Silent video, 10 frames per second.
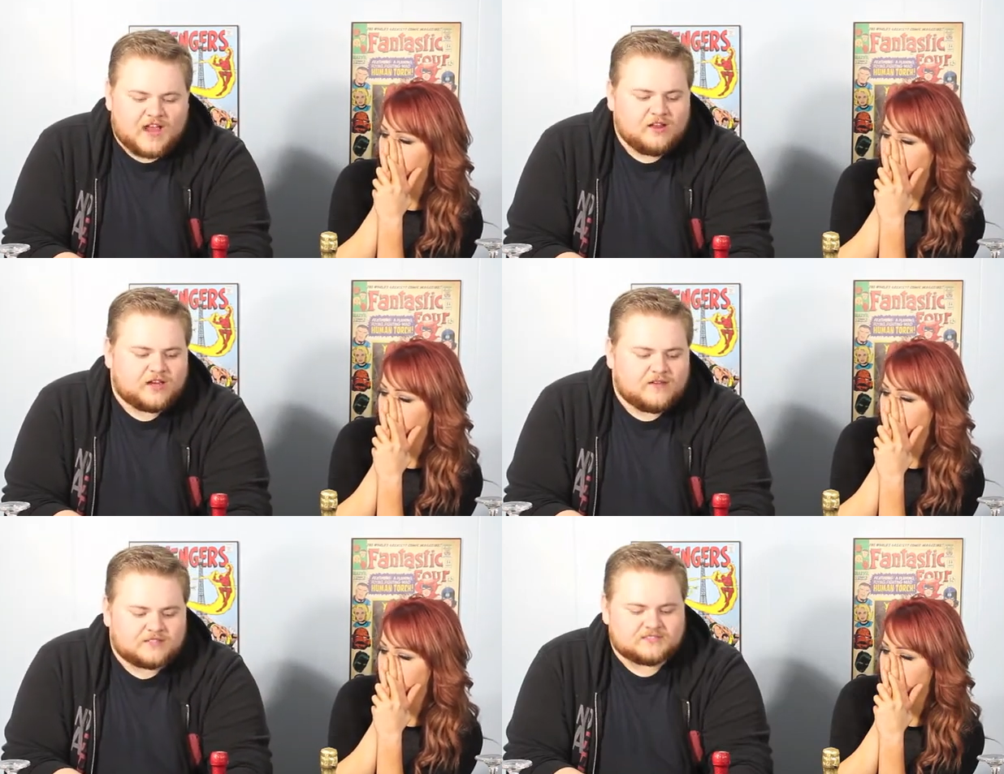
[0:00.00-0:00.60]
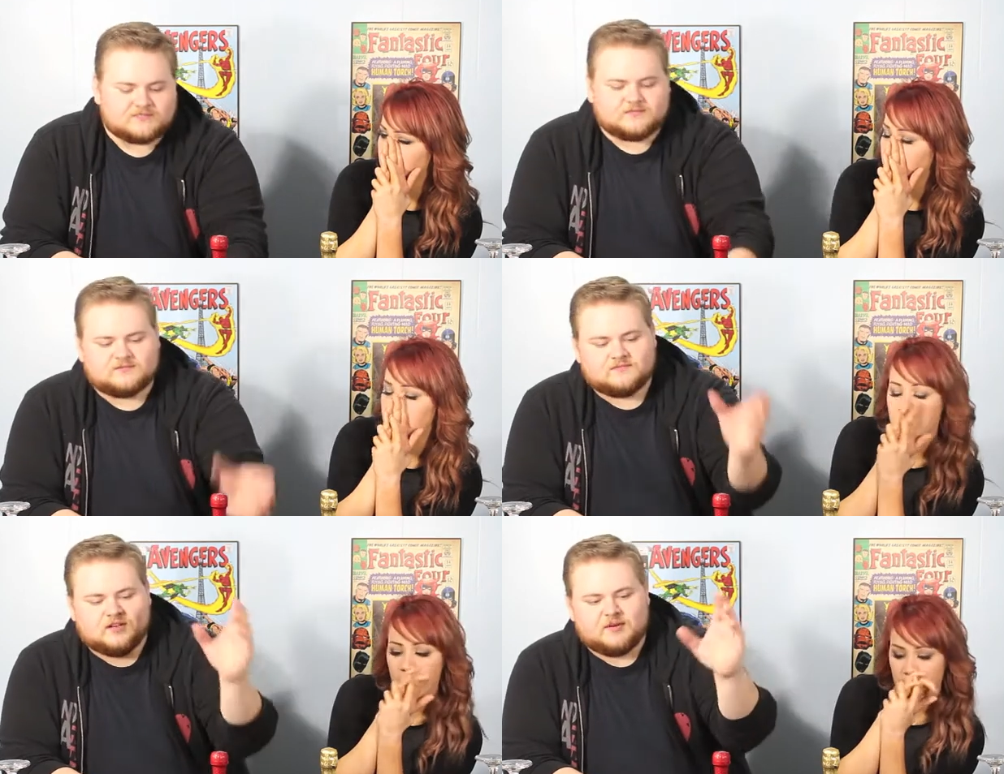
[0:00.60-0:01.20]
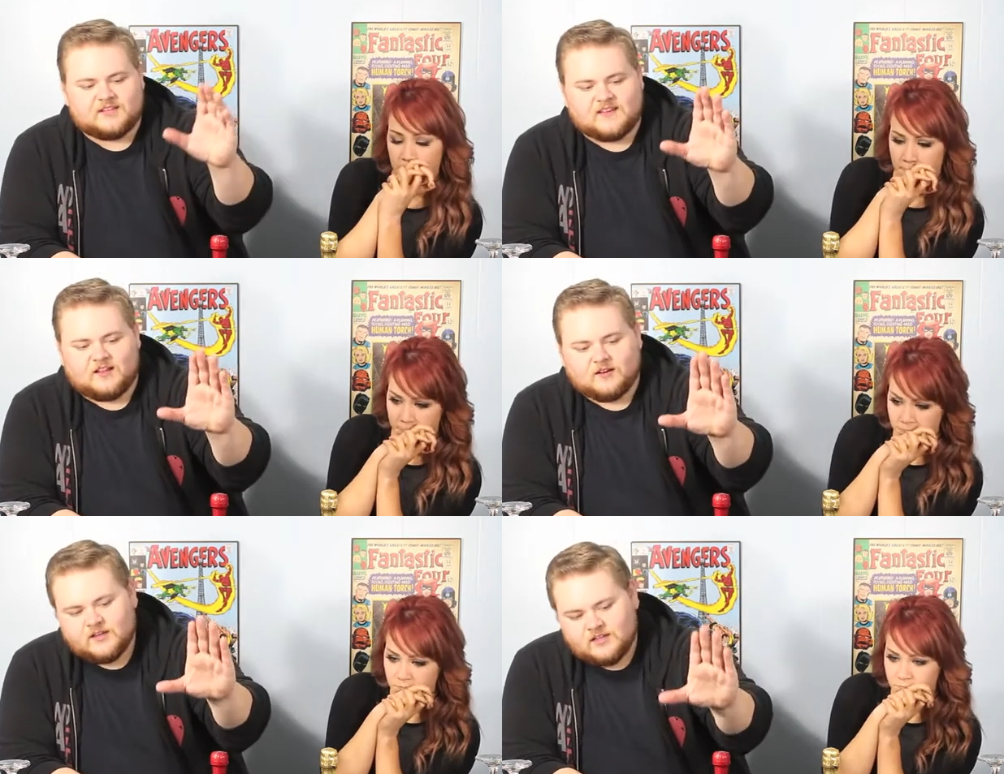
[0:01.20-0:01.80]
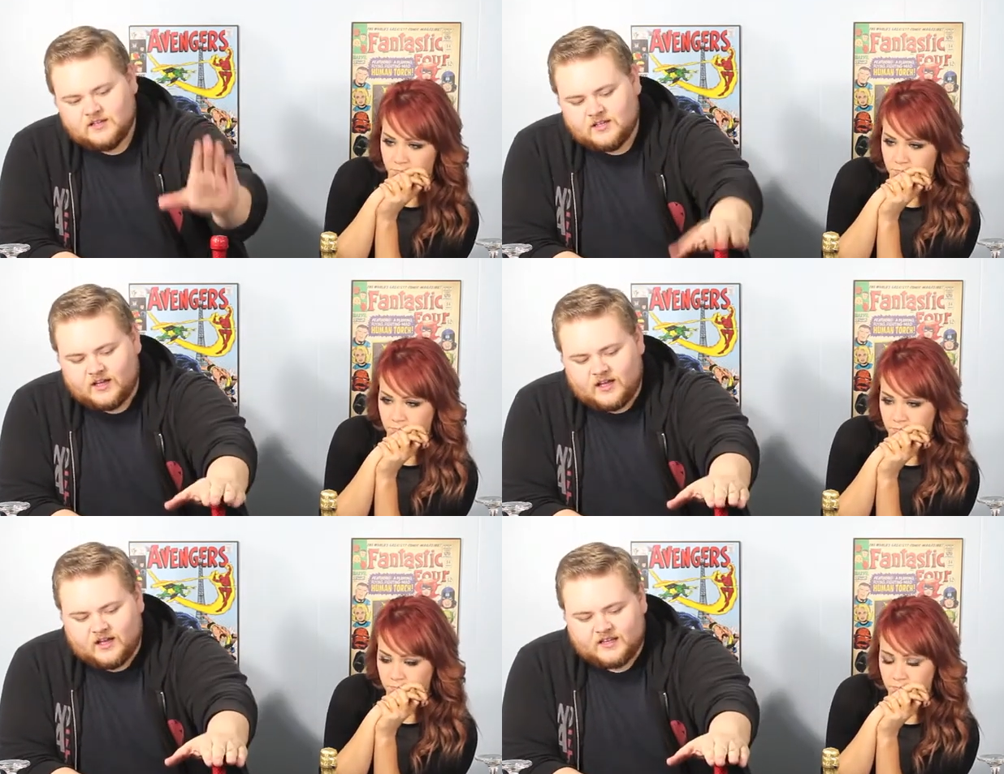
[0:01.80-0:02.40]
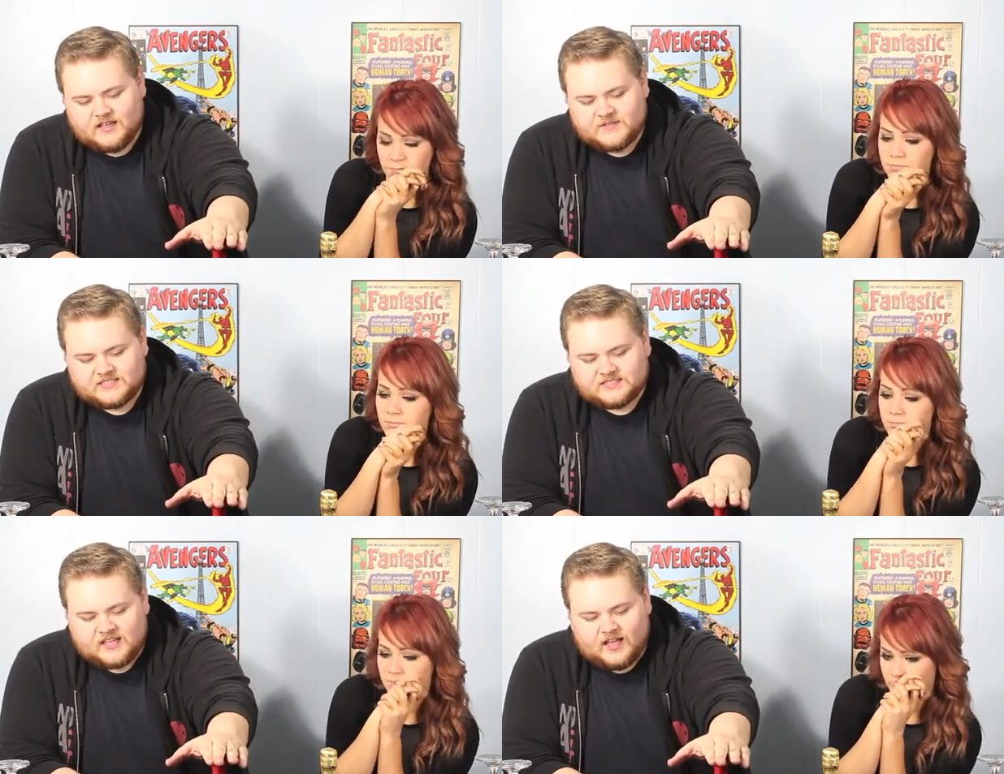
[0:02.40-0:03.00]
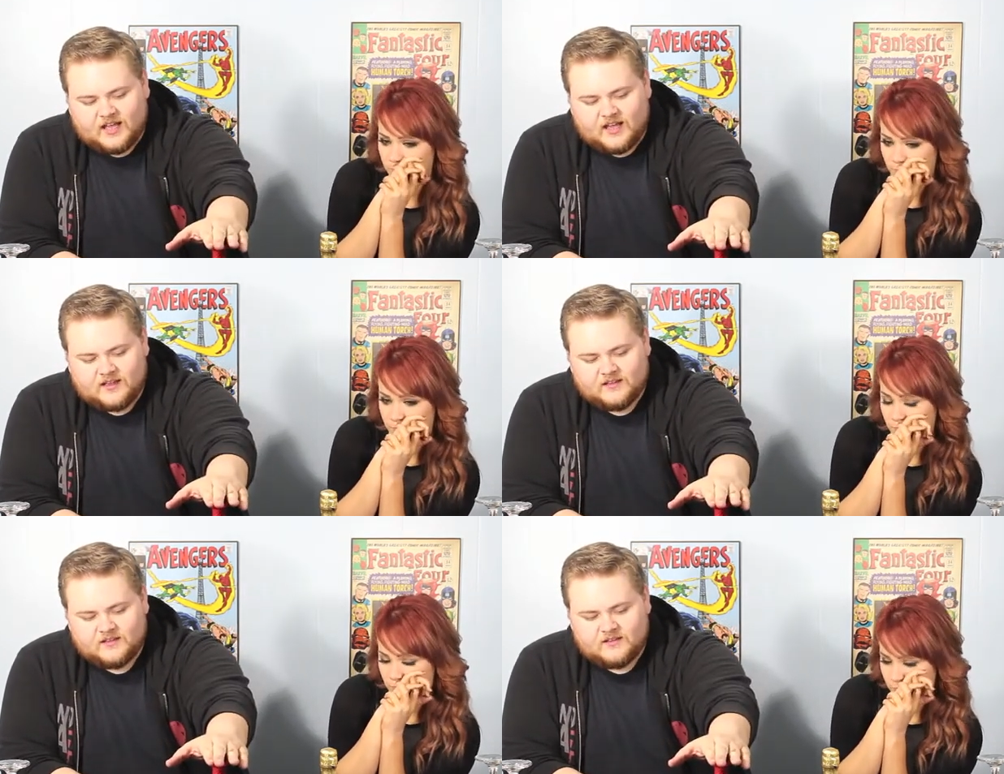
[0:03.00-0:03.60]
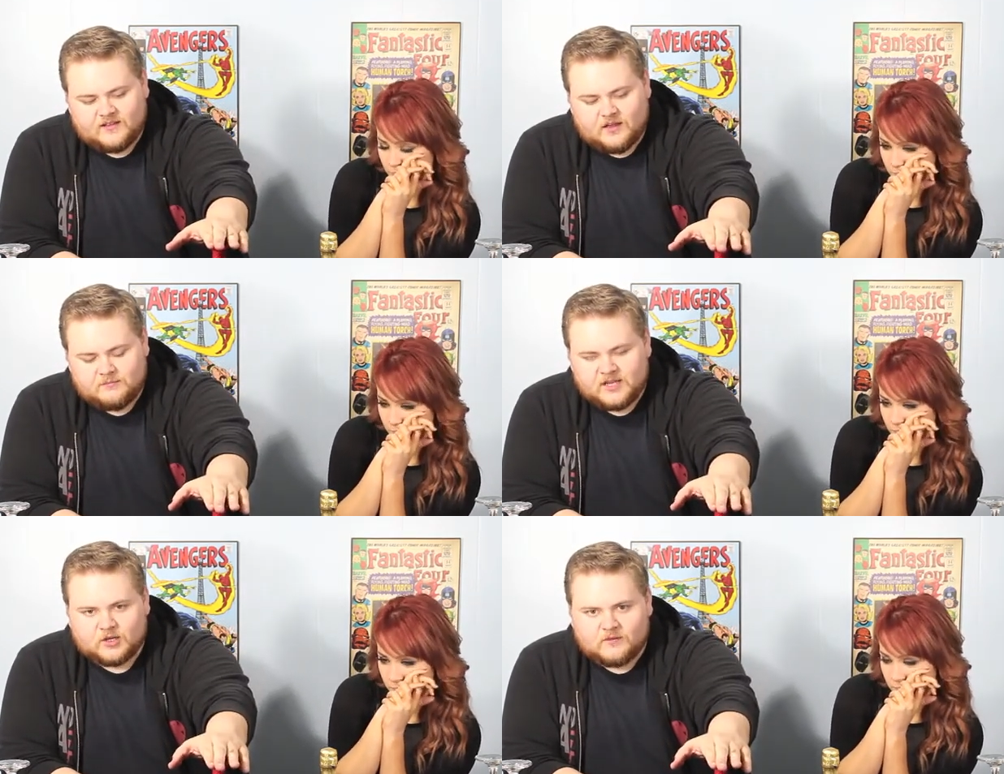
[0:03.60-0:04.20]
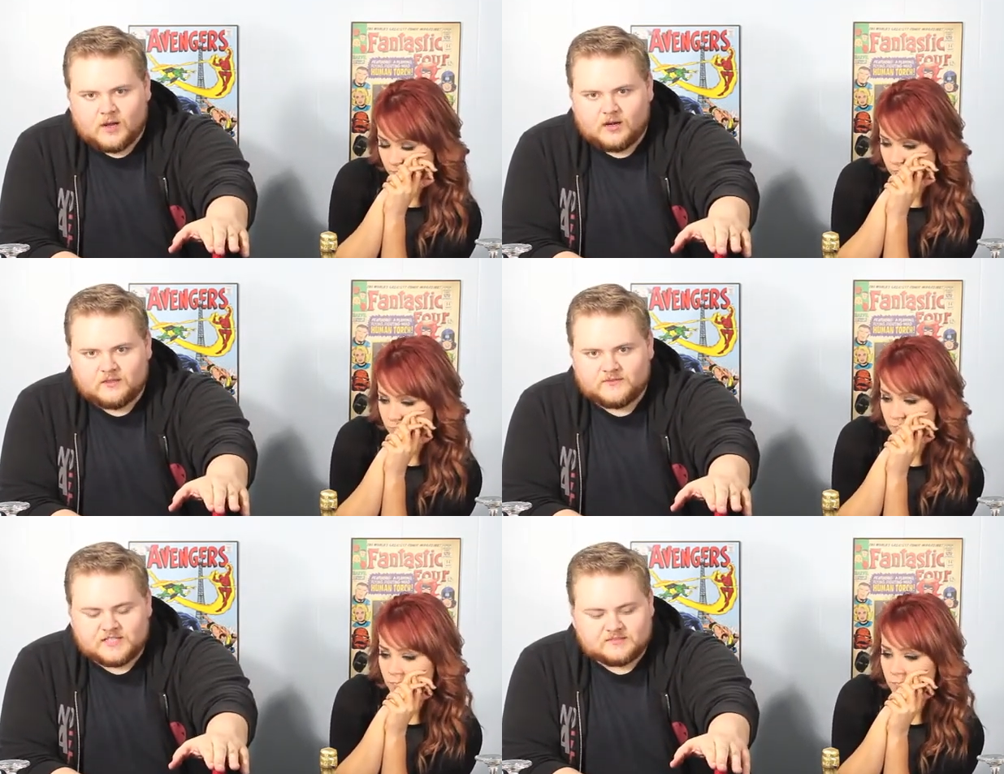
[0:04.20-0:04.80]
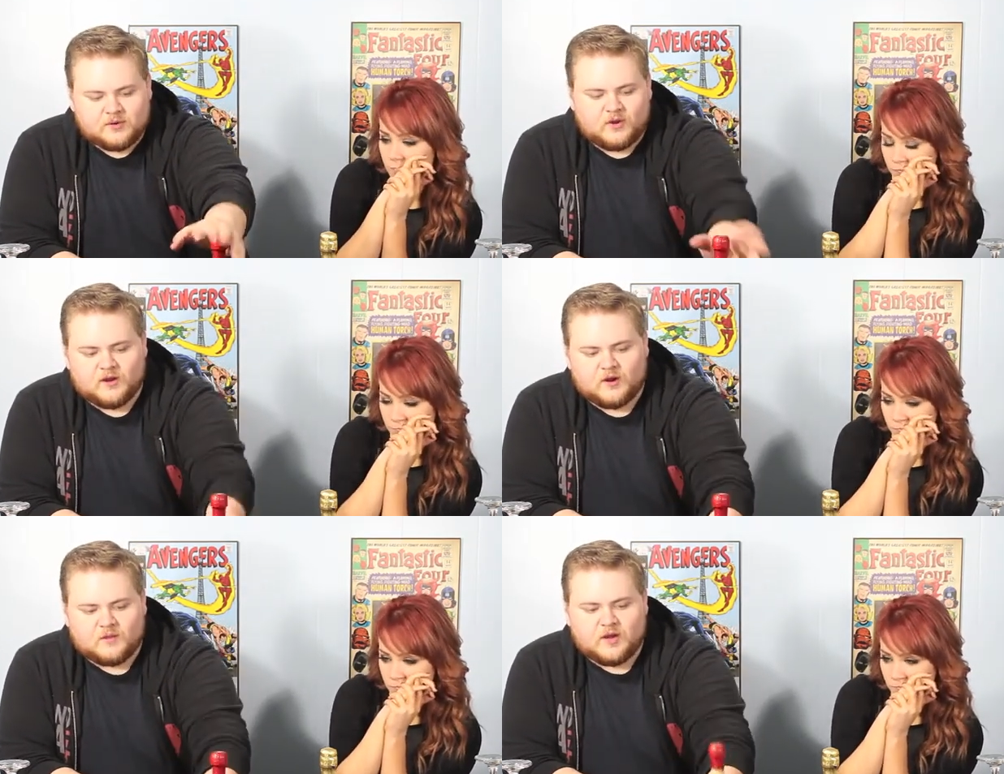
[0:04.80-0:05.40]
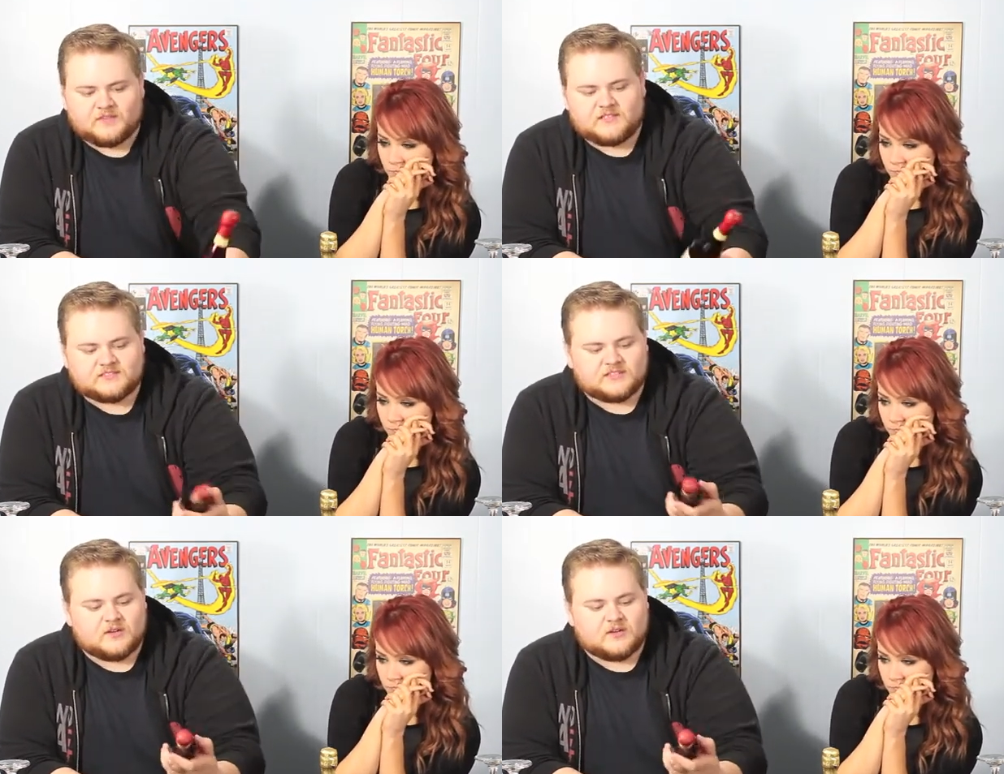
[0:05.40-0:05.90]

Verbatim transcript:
Speaker 1: Tyler gave us, our buddy Tyler uh, gave us uh, a bigger bottle of this, but we had already bought this,